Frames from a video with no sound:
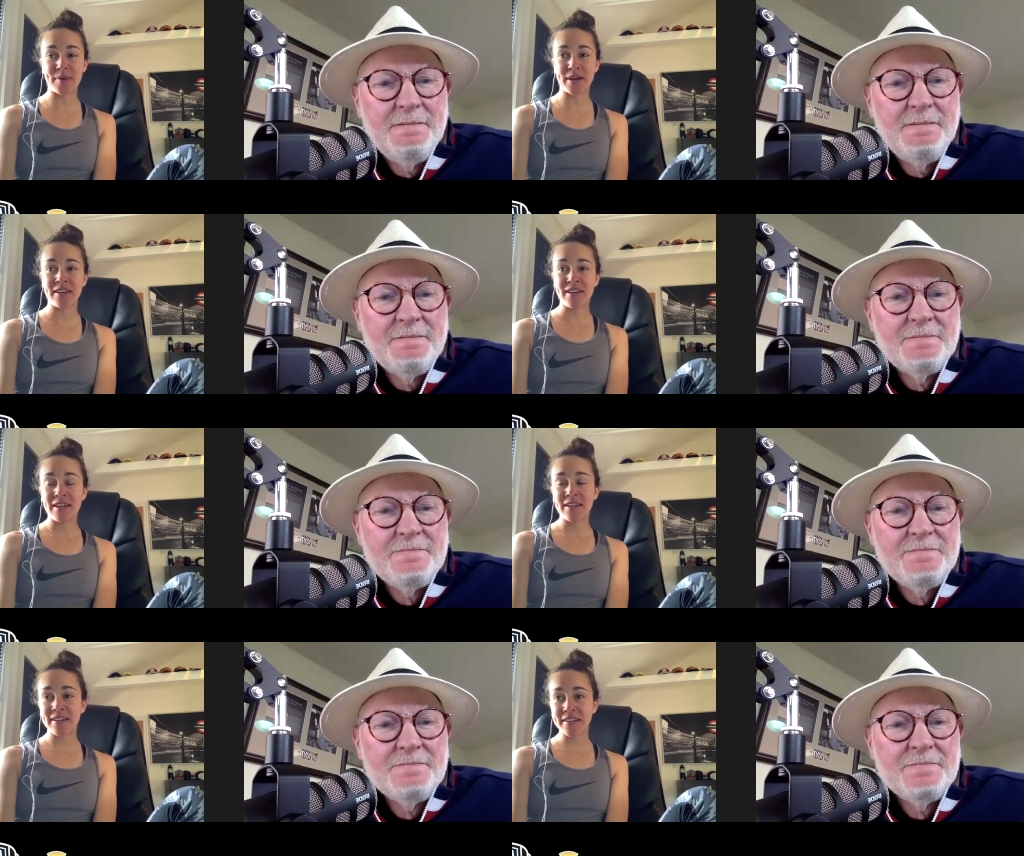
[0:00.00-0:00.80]
Speaker 1: But
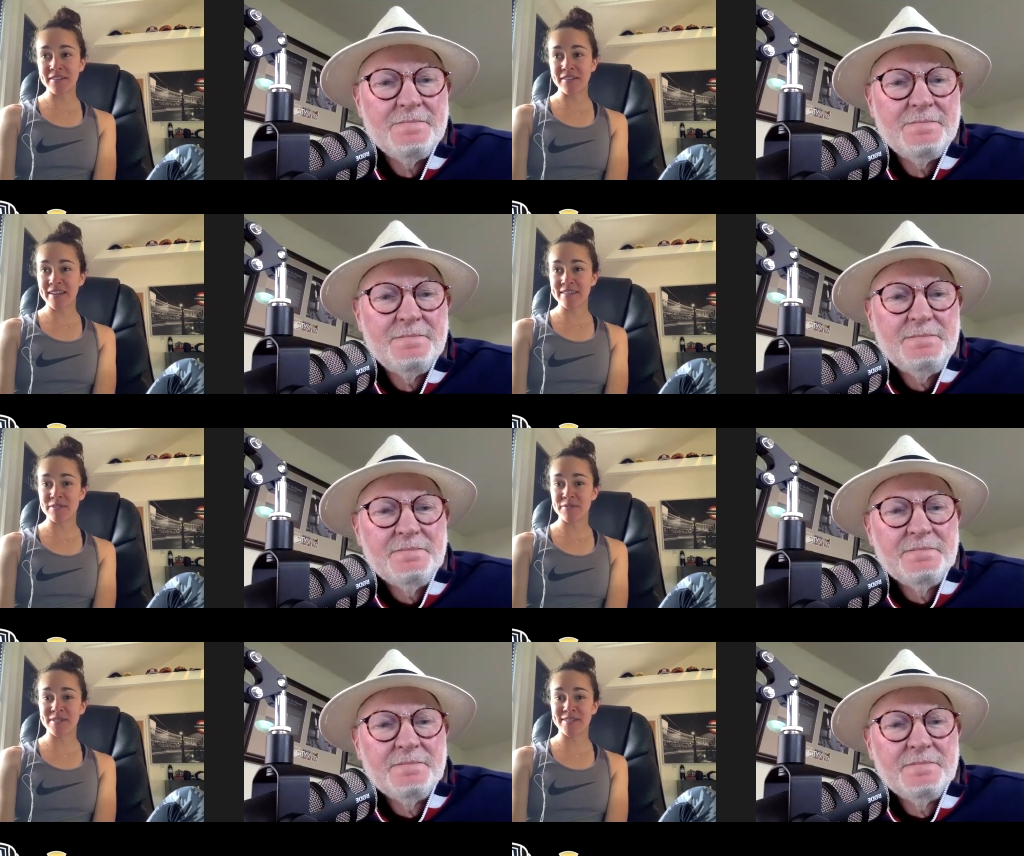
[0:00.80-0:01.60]
nonetheless, it
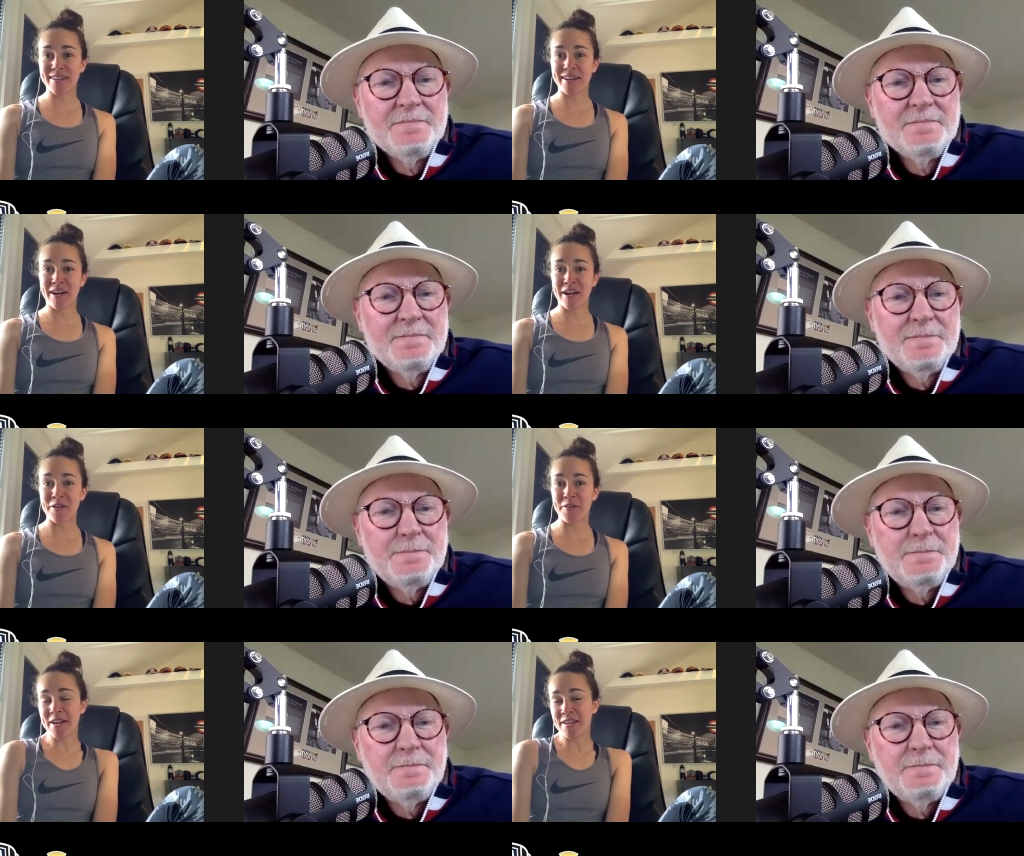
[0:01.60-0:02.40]
was a, a
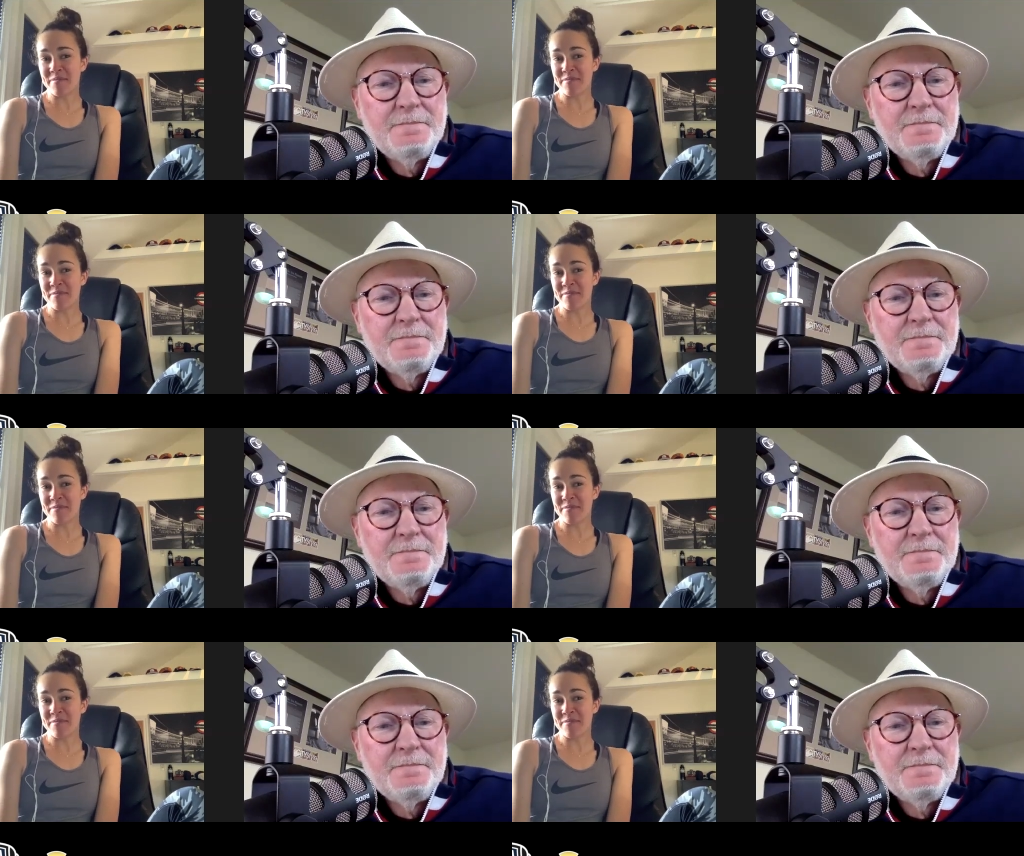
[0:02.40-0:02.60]
great